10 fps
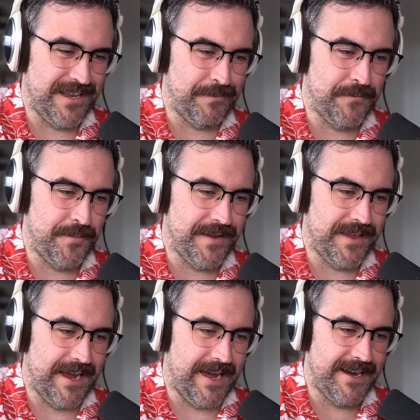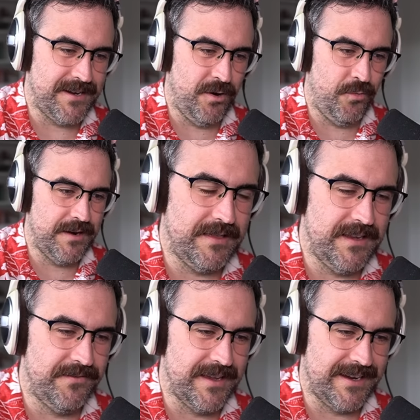Like people being like, I don't want to
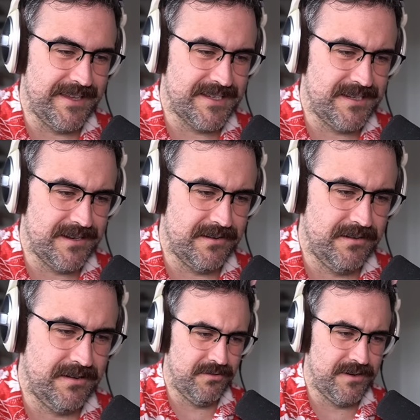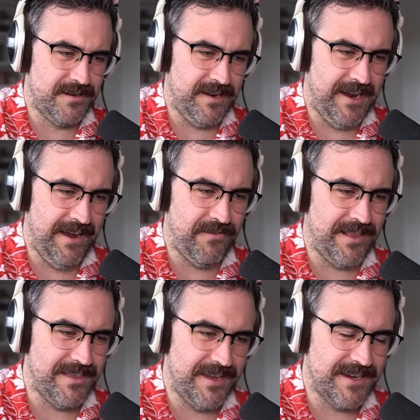live like this, and he's like, well, I don't want to not have
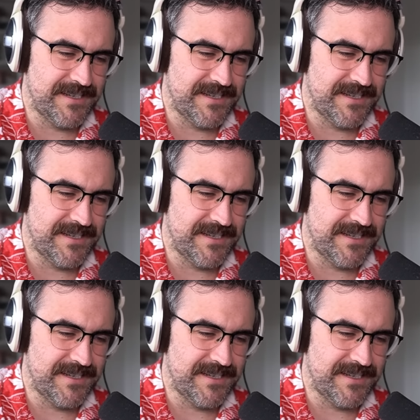anything.